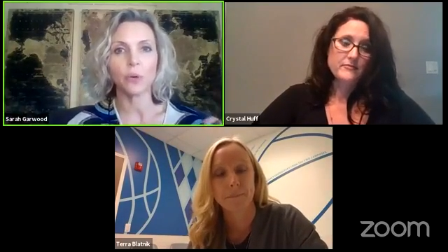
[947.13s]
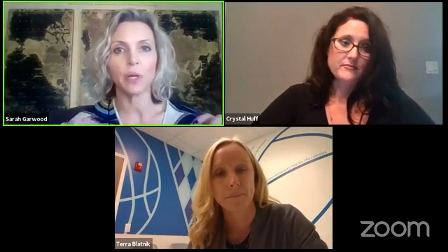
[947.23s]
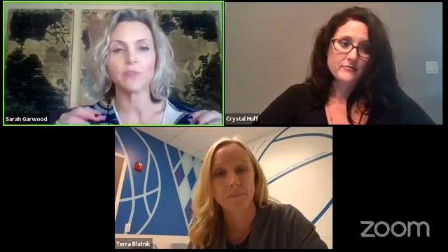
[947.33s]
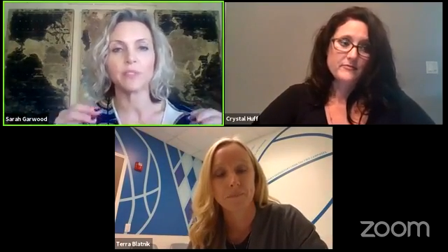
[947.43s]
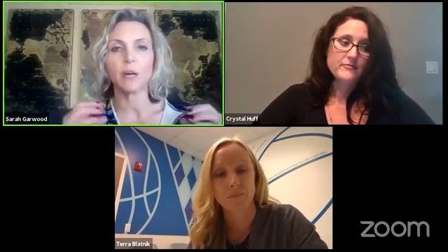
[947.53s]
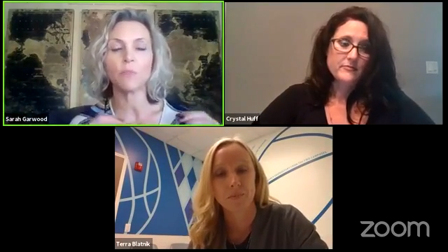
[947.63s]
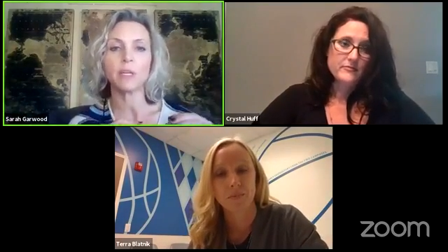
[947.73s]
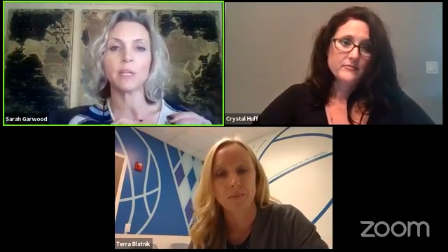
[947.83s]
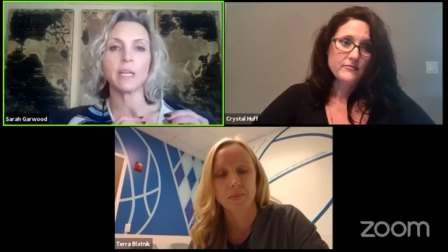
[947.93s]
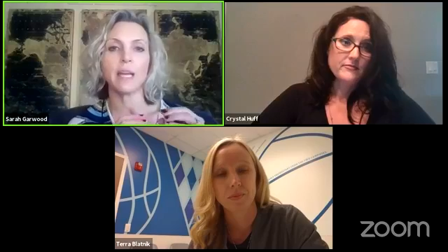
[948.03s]
Speaker 1: So, if
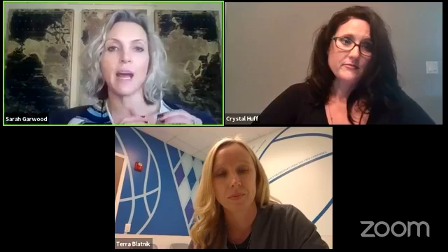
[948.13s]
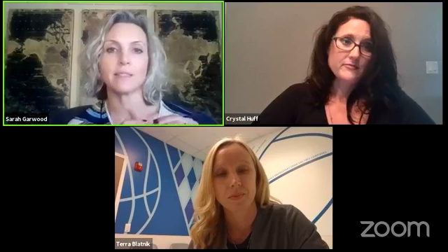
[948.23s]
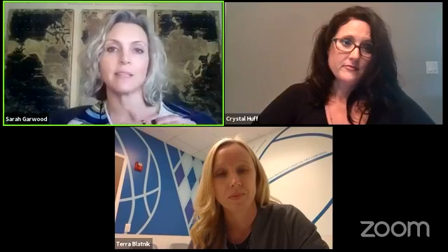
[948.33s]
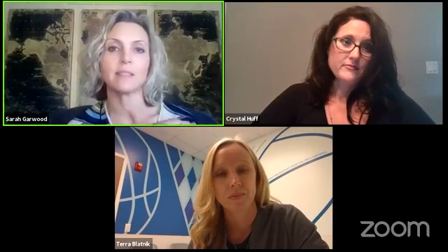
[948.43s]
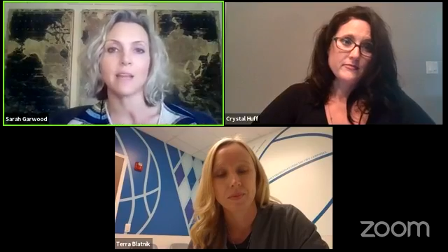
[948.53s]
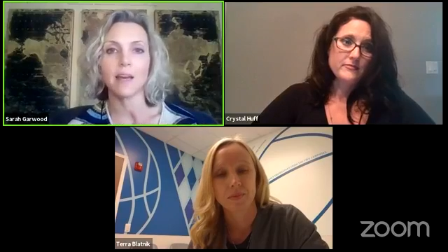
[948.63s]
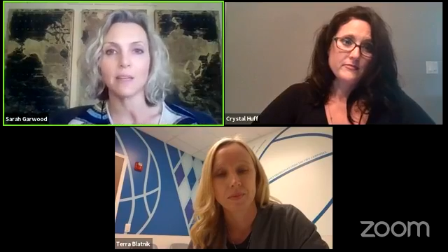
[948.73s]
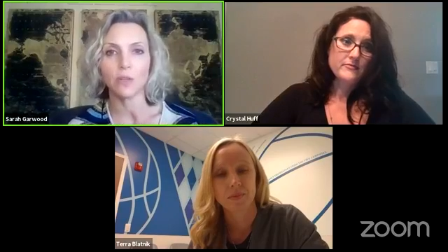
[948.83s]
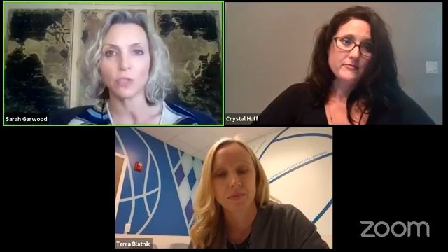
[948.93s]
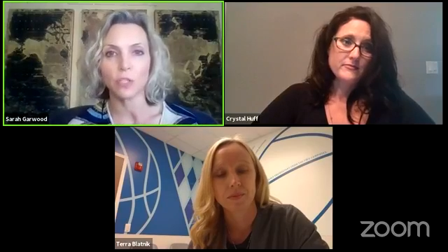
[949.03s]
someone has a
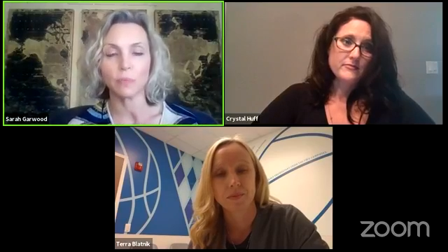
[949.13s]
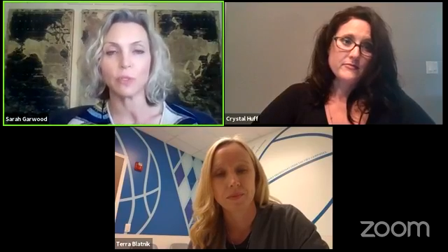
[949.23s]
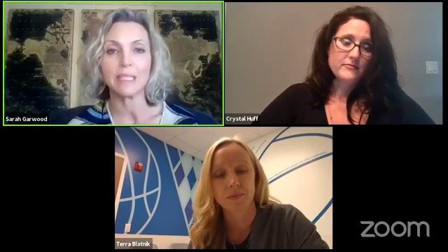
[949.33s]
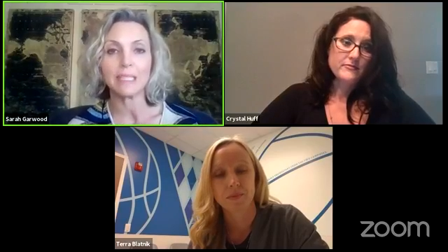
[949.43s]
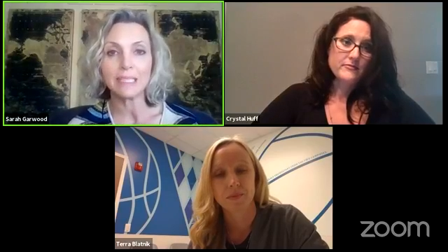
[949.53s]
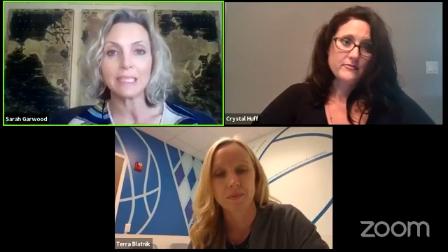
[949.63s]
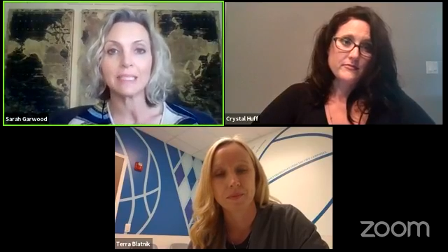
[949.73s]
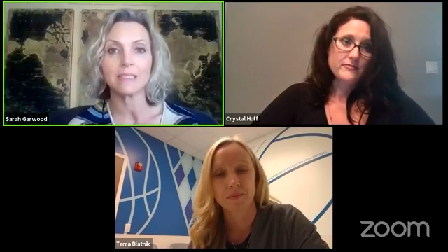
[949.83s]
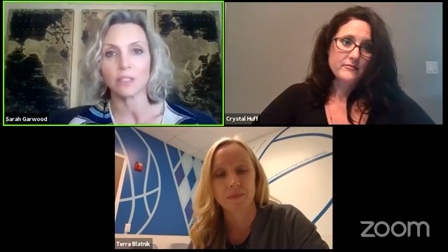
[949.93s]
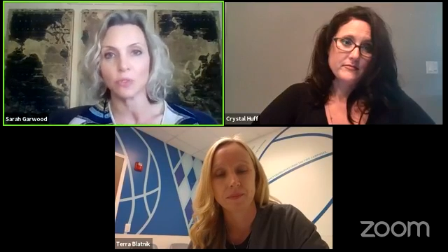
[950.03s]
diagnosable
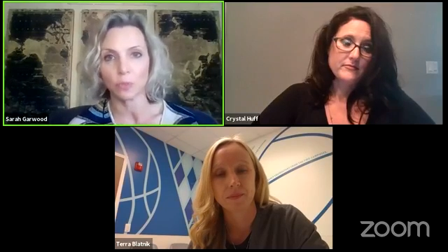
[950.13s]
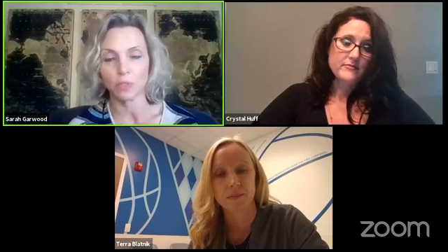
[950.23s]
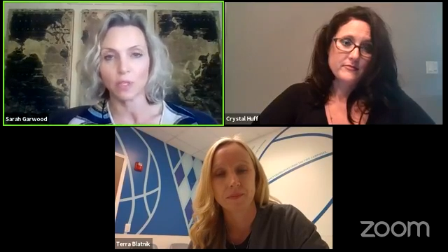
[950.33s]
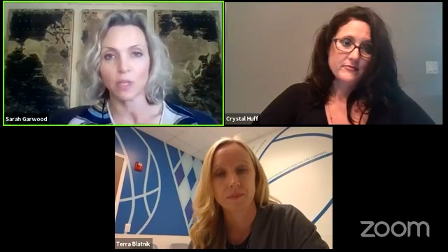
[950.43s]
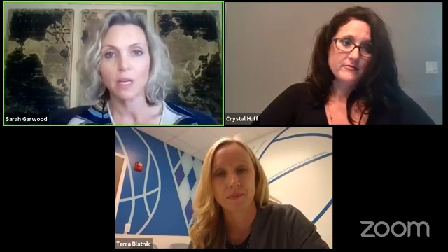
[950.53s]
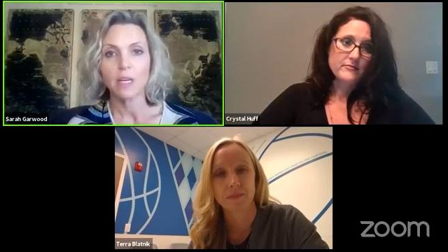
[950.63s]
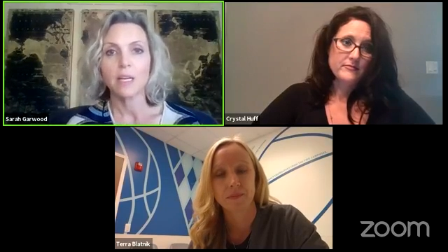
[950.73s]
eating disorder,